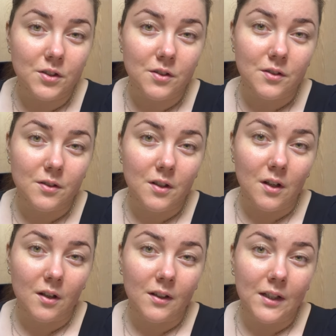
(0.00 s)
just
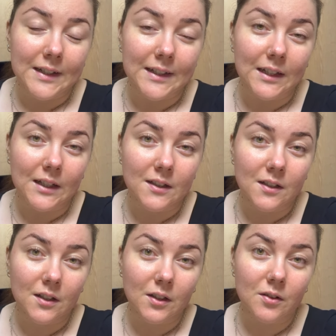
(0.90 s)
gonna eat,
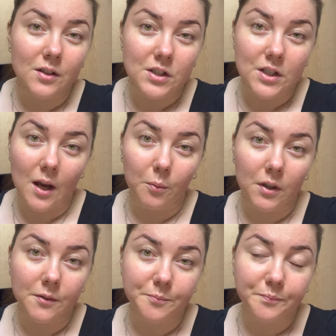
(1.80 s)
gonna shower,